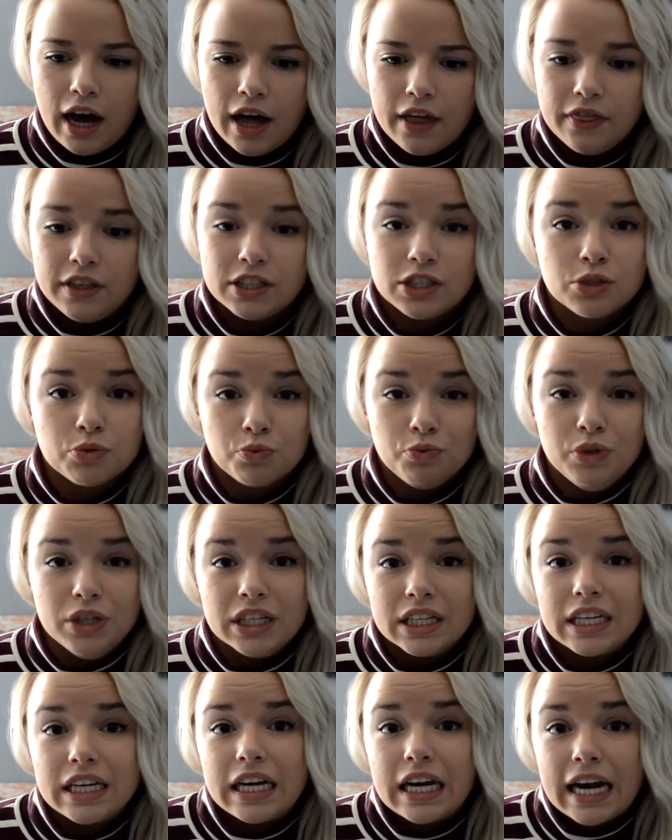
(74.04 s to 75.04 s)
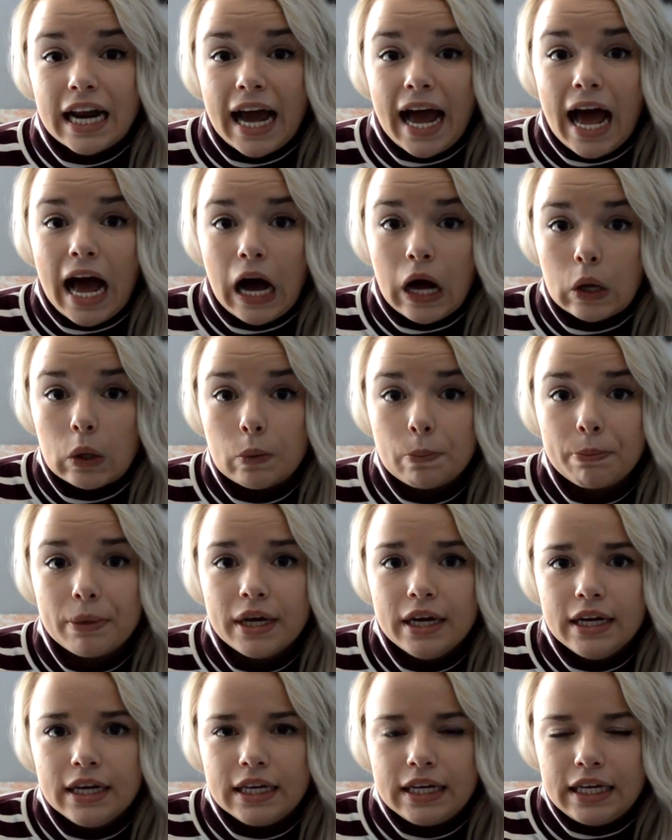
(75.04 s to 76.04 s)
This is really going to help
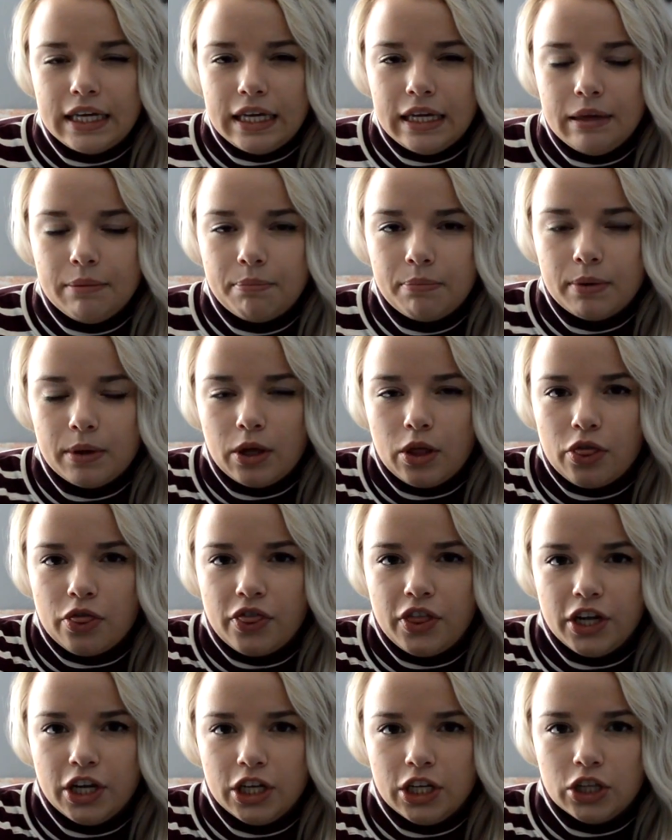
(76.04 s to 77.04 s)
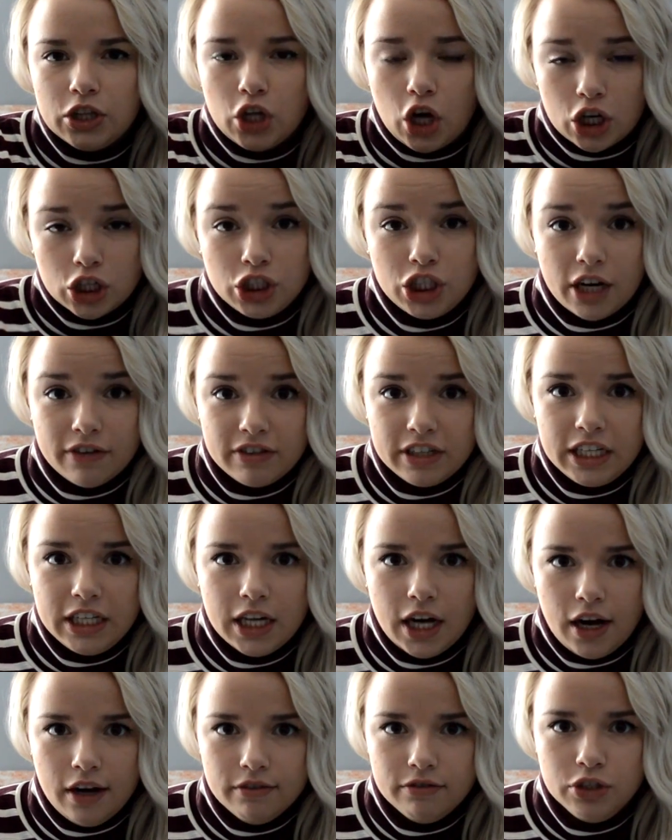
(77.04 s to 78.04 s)
keep the longevity
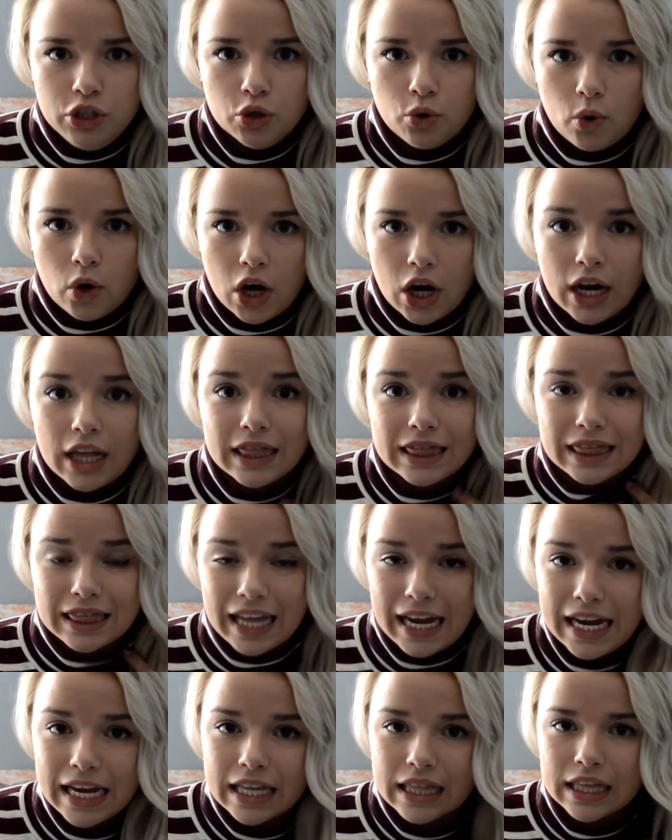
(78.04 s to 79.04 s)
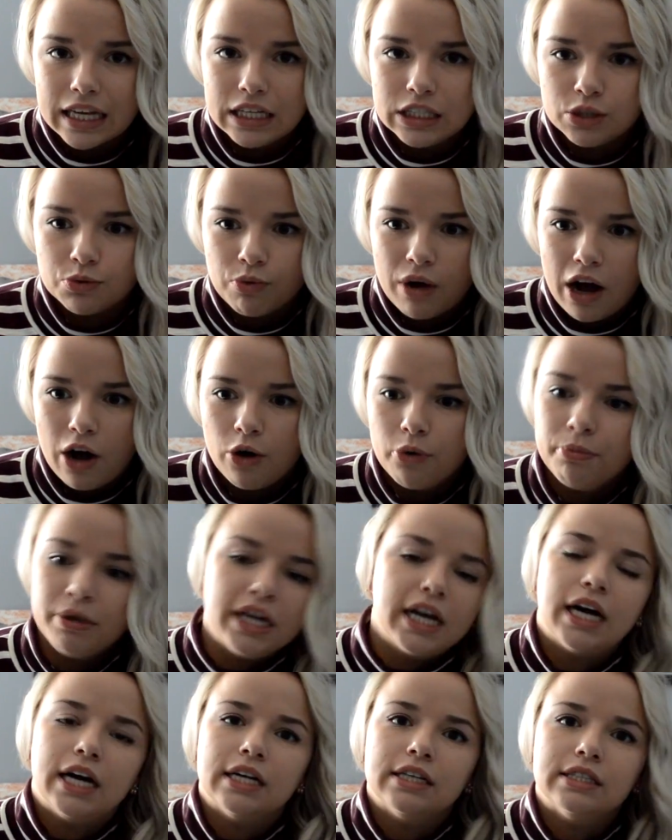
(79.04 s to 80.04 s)
of your length as well,
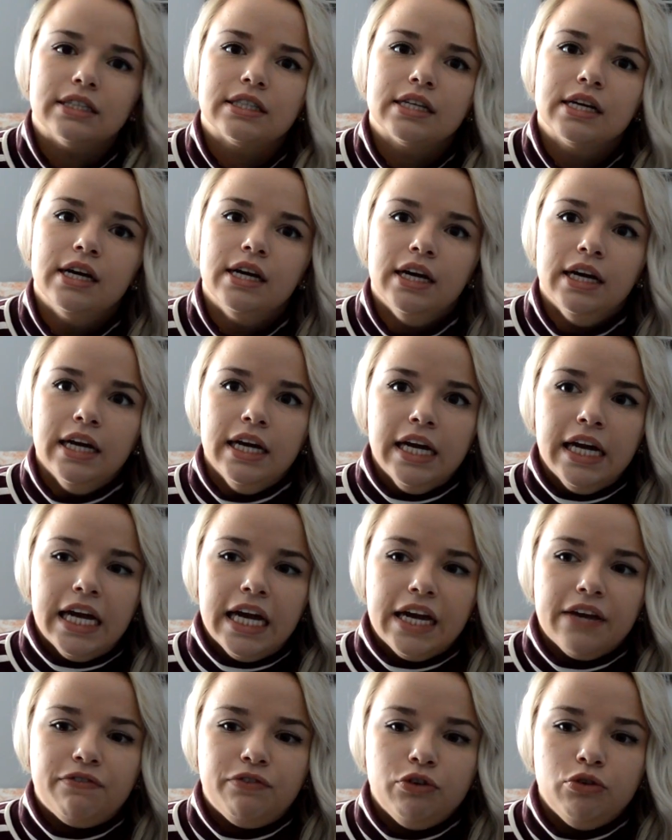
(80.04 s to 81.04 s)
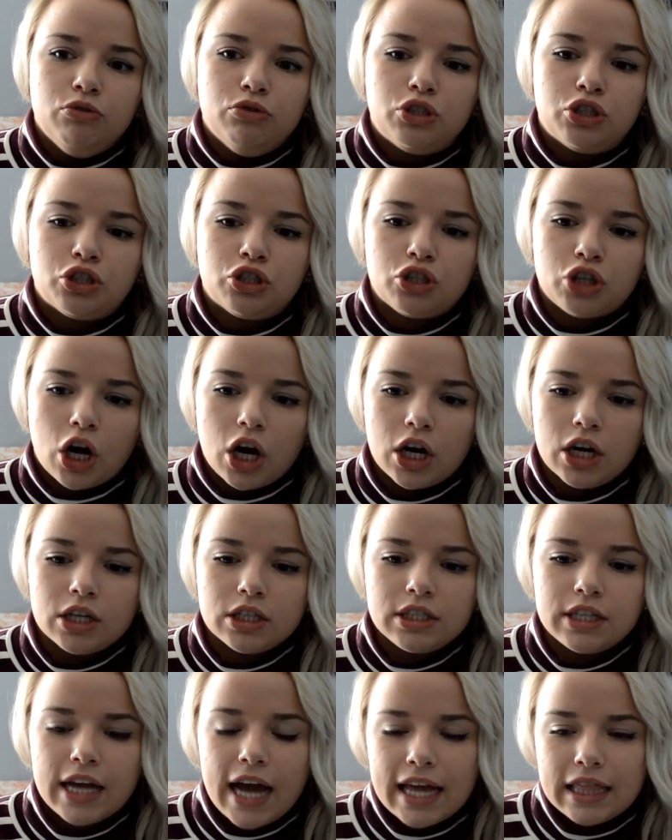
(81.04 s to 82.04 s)
because if you
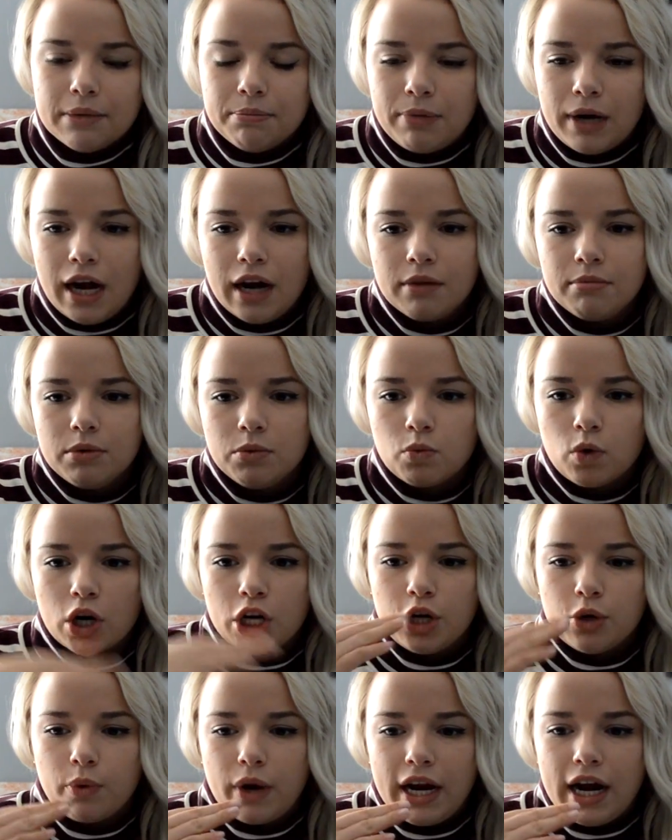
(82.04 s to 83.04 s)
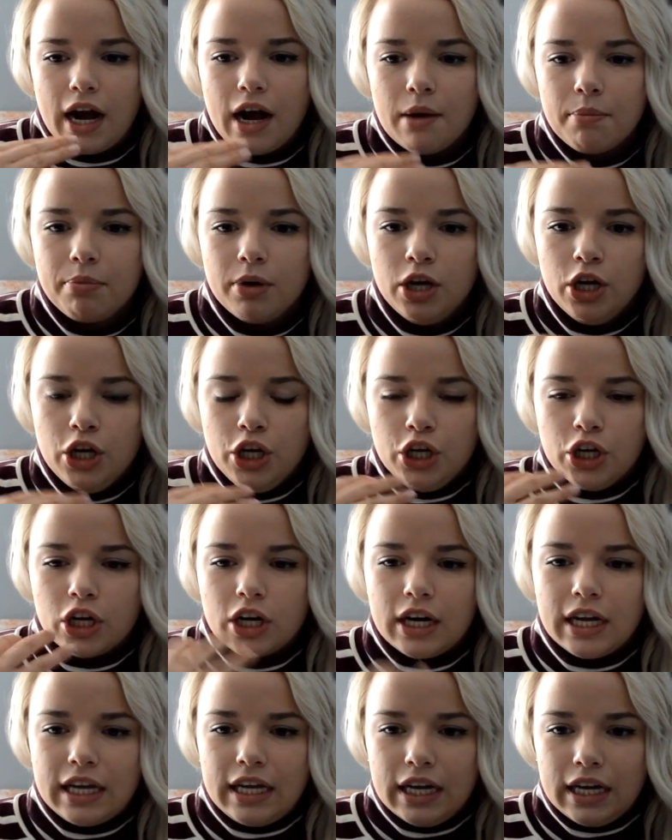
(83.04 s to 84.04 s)
start at the bottom and work your way up, you're
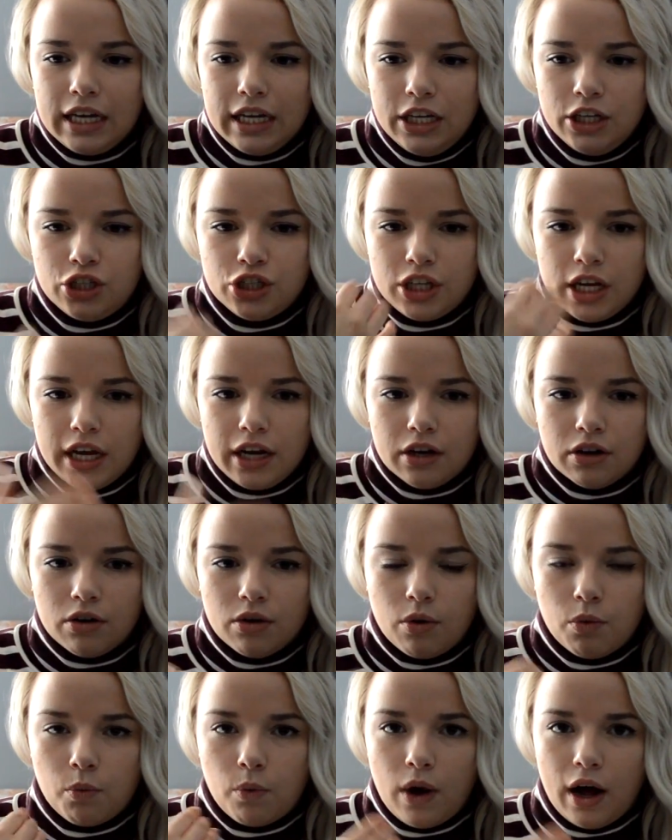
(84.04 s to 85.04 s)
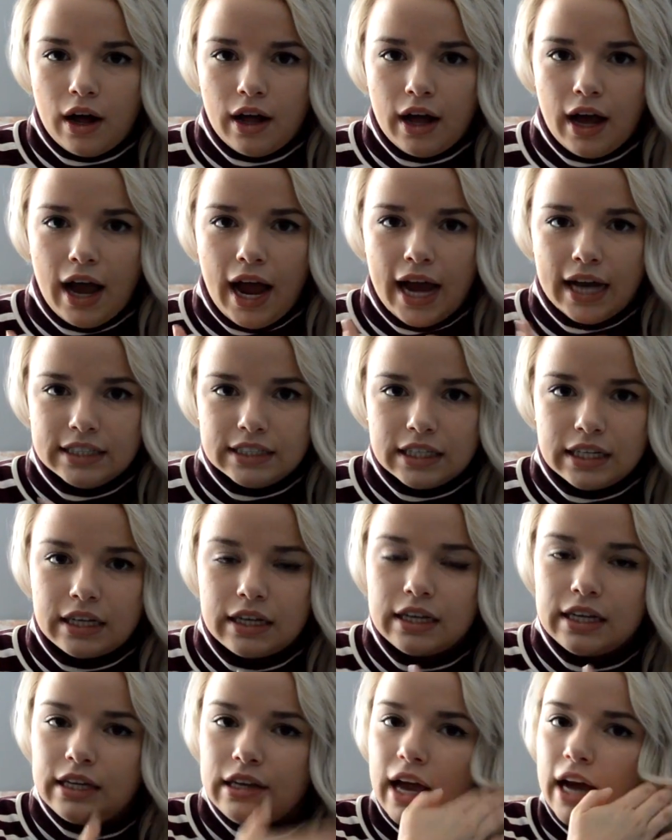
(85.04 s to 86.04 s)
going to get each tangle
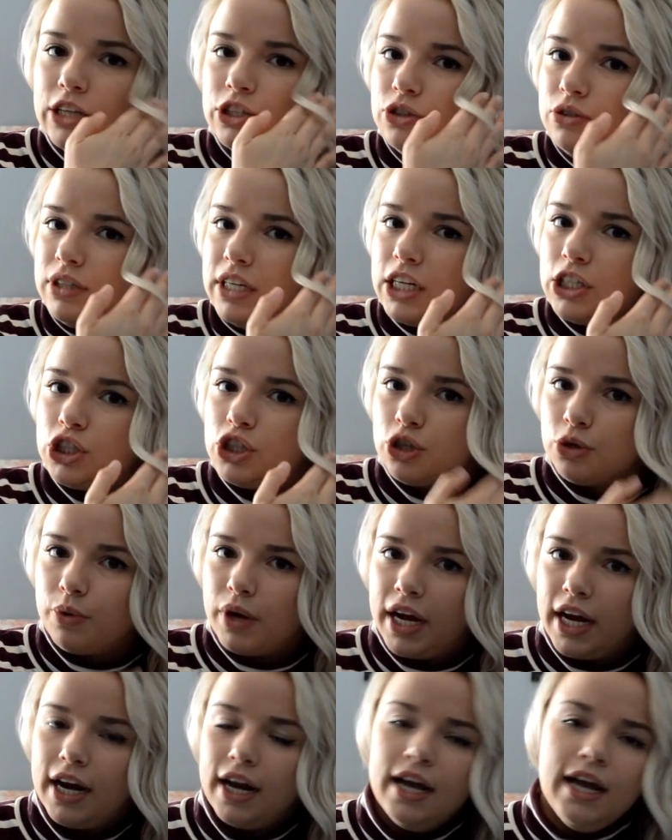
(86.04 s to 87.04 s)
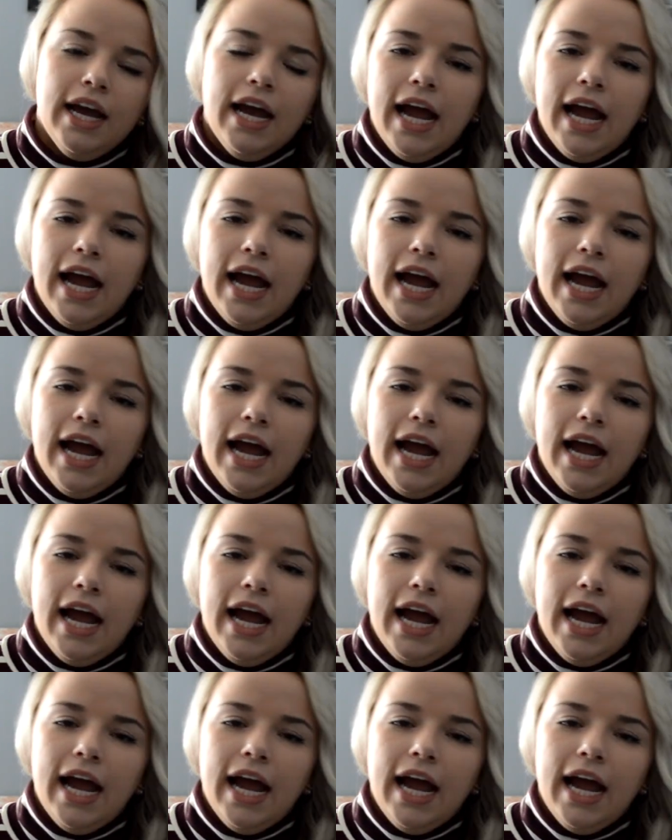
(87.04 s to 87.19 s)
as you get to it.